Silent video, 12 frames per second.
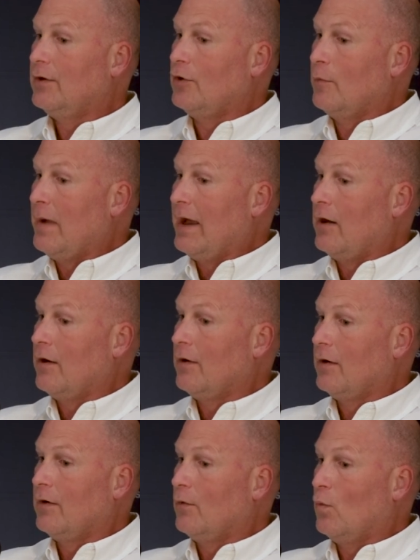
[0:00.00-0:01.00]
no
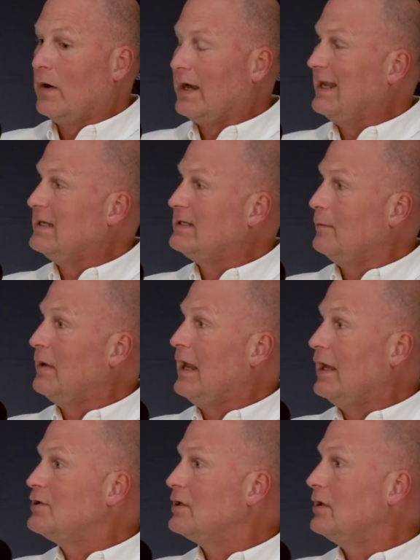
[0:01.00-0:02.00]
matter what
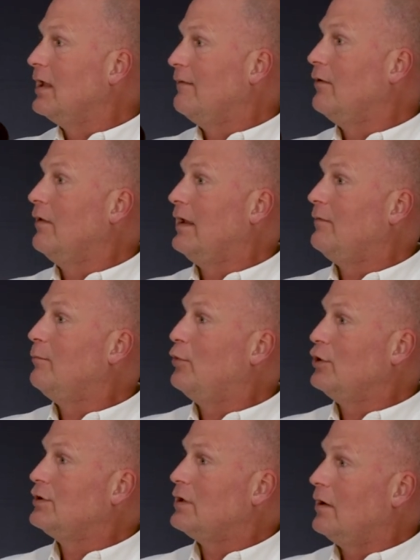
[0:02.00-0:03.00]
intimidation level they
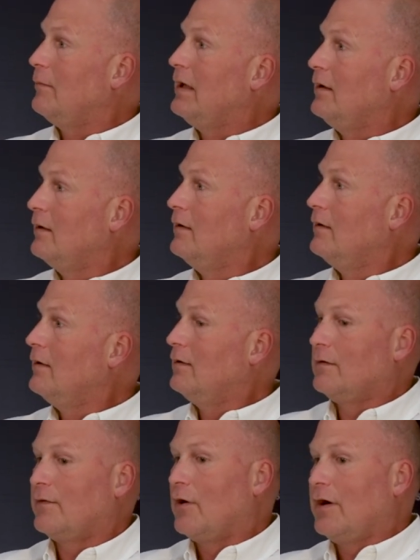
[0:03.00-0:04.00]
push on me.
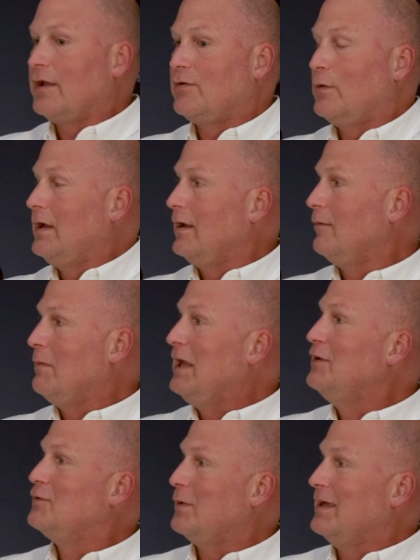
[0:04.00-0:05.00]
Look, they're already tweeting
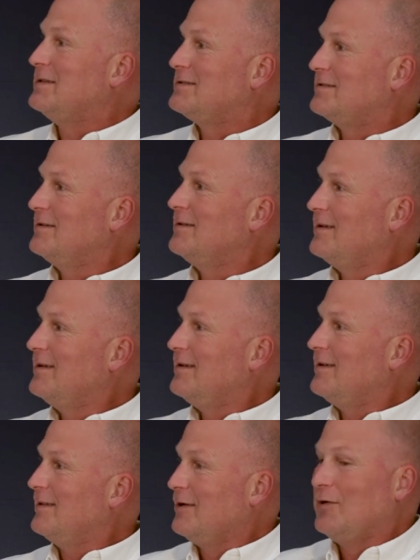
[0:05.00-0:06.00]
mean tweets.
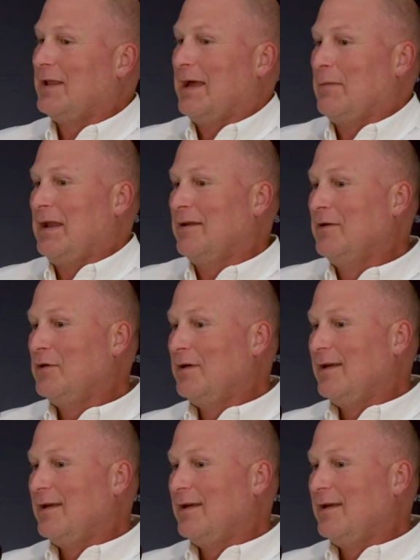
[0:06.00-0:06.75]
Literally, I mean,